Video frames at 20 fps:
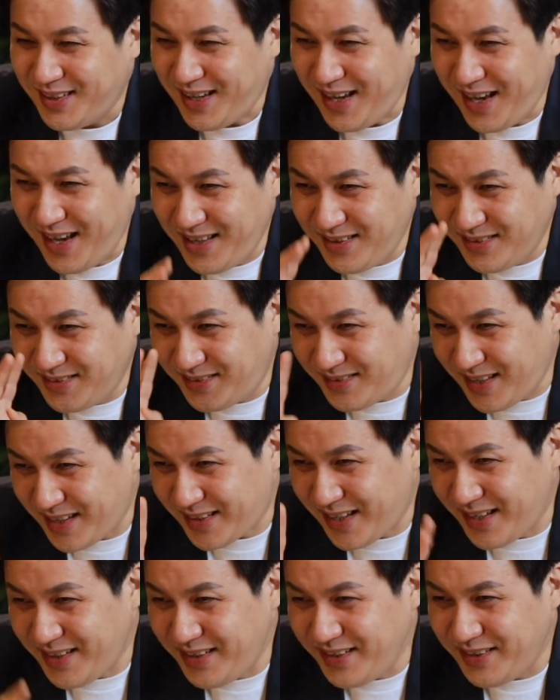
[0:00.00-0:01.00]
And
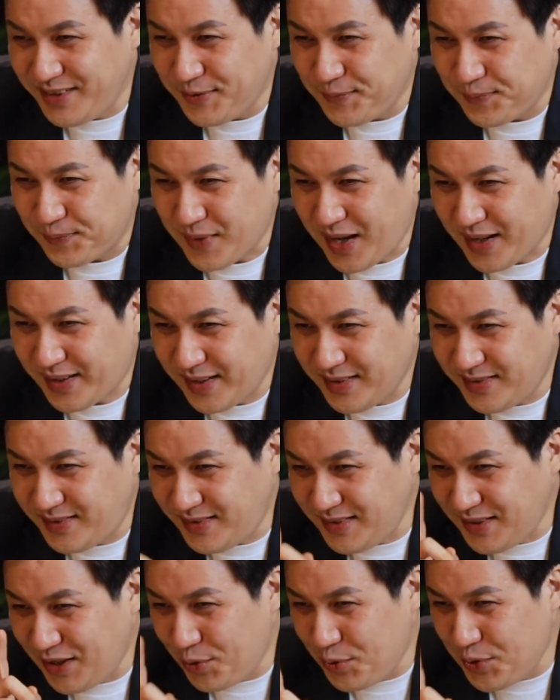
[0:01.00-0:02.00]
secondly, I can
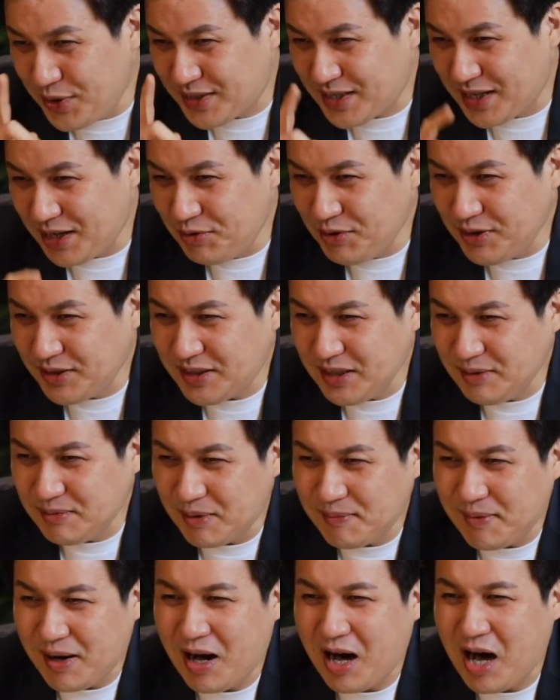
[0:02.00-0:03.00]
see a recurring
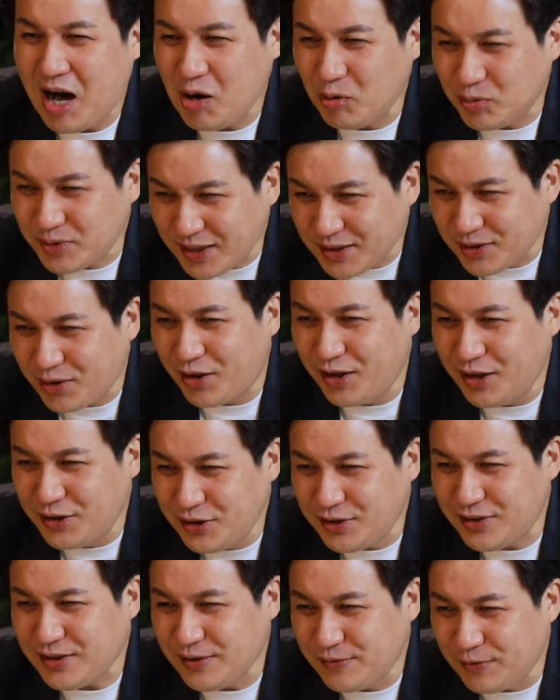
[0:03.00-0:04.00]
theme about how
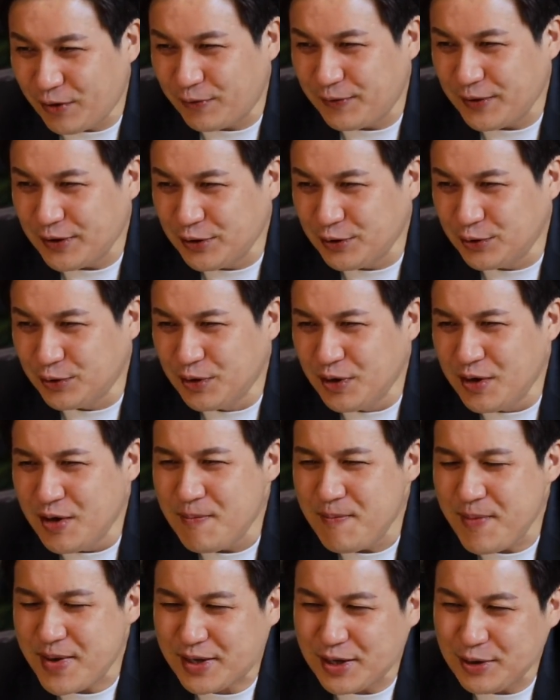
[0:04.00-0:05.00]
technology is evolving you,
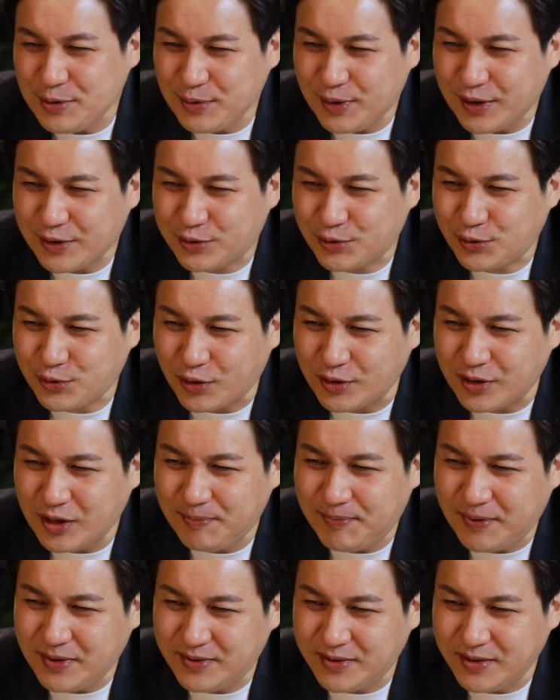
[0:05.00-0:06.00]
making you a
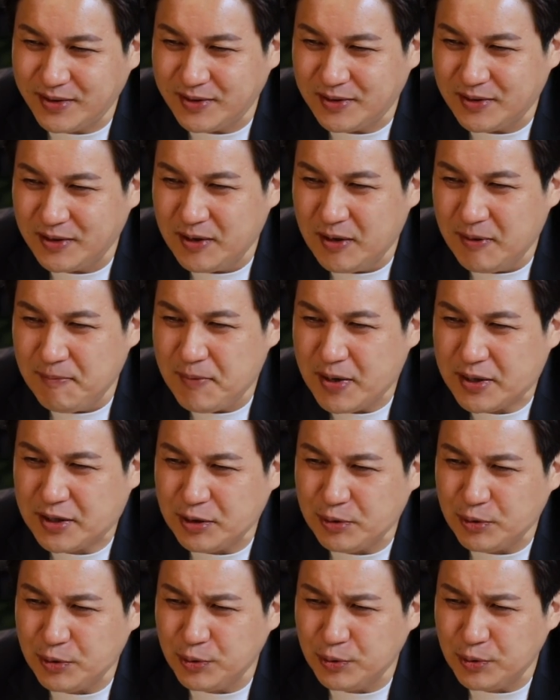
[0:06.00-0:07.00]
stronger person,
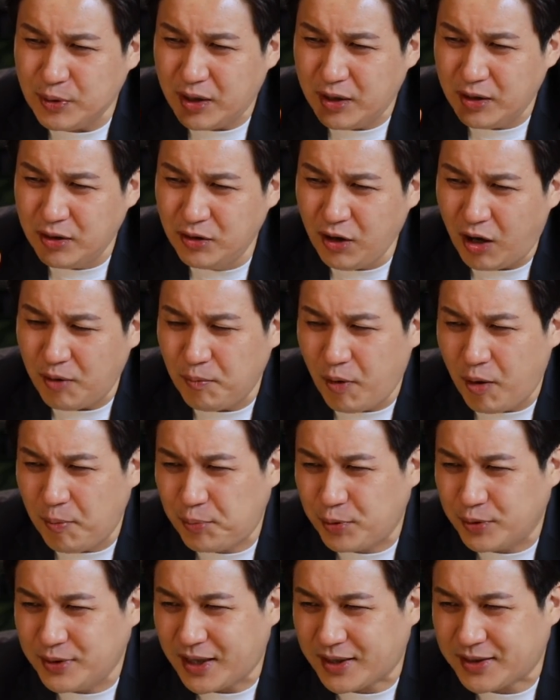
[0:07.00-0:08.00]
making you a lot more
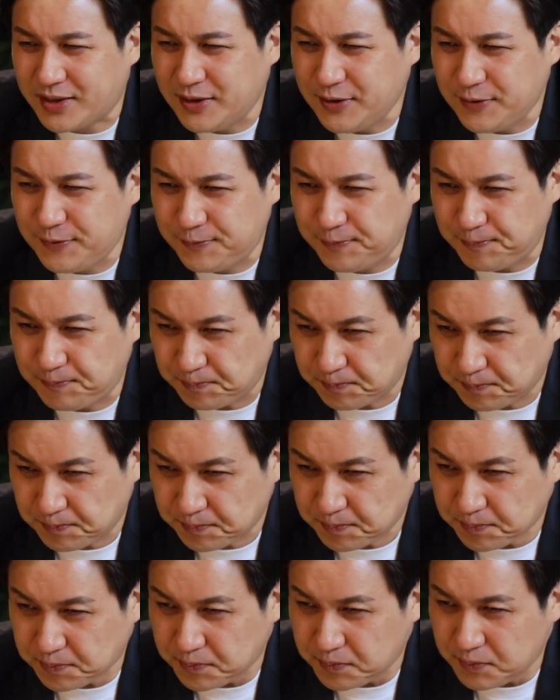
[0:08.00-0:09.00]
productive.
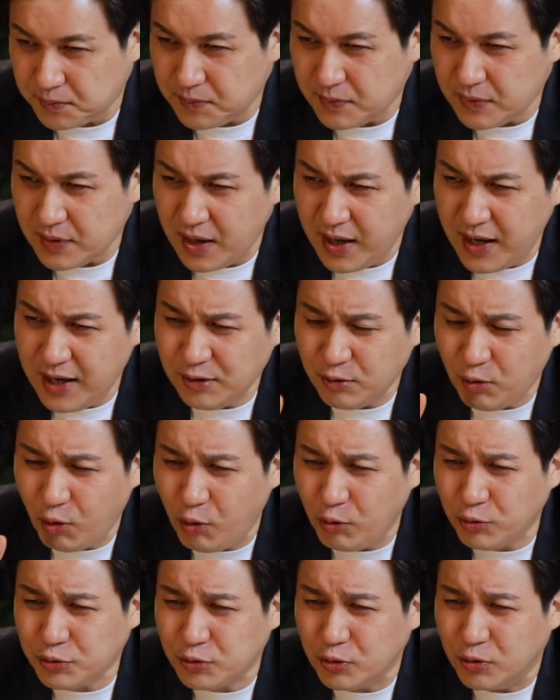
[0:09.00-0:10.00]
And
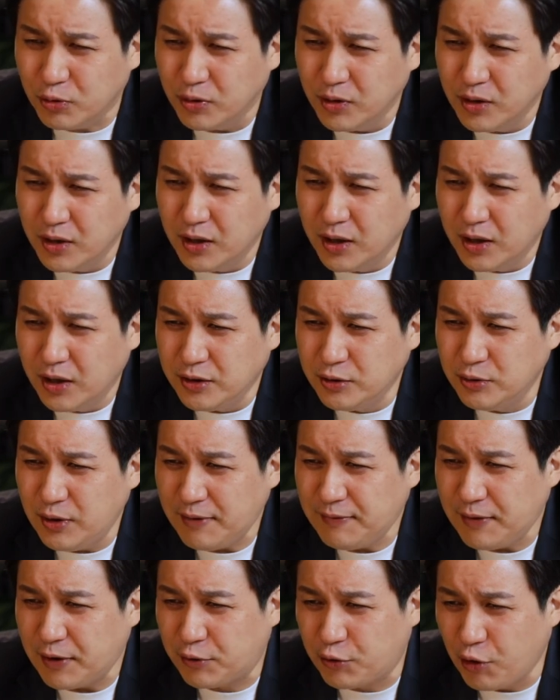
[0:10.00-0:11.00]
also, you
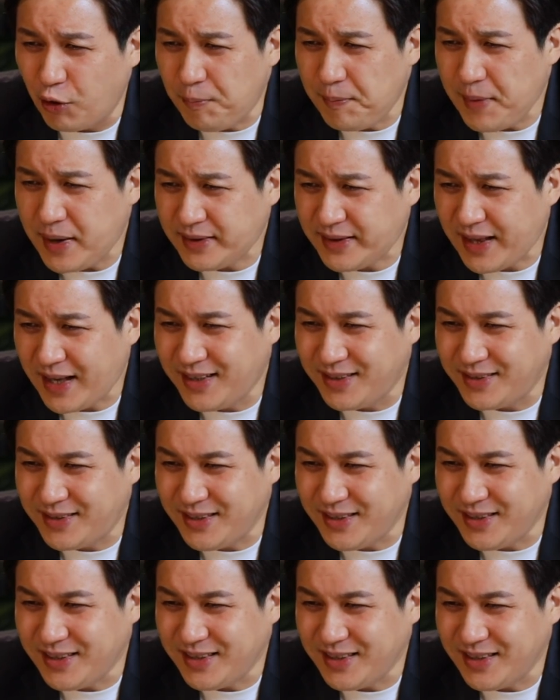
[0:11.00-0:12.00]
have a growth
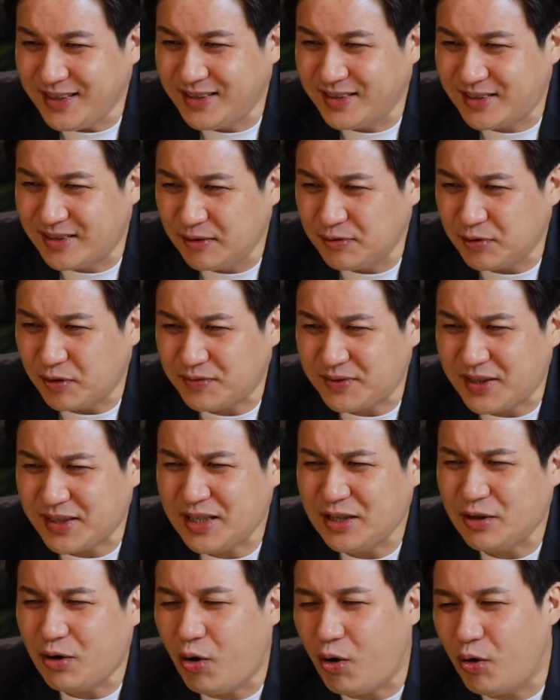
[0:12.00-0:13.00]
mentality in terms of
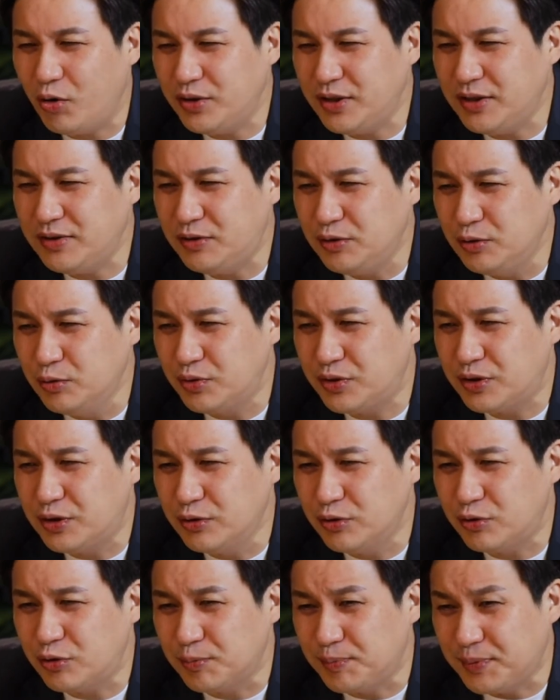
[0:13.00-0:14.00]
taking all these new
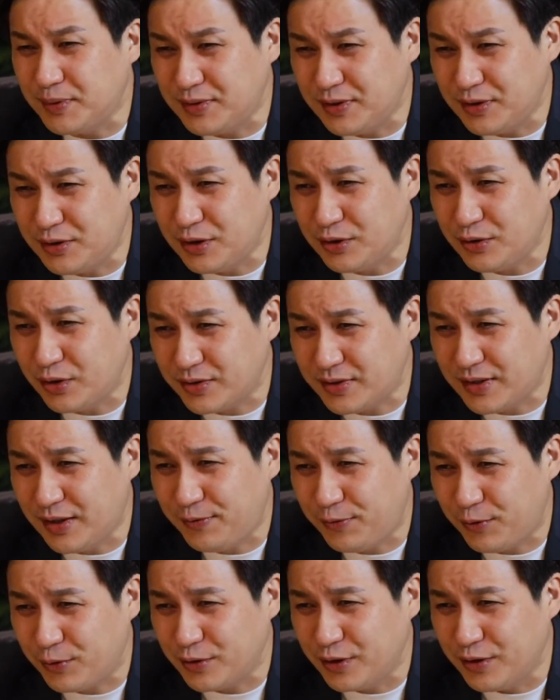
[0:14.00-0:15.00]
skills to position
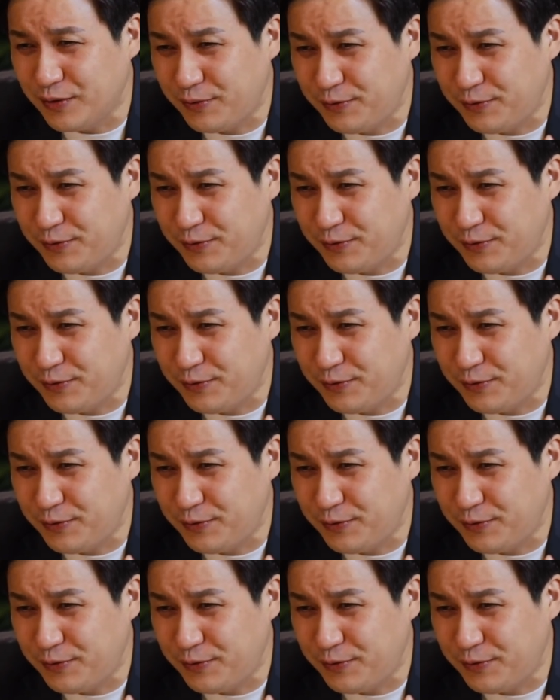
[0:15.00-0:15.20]
yourself for the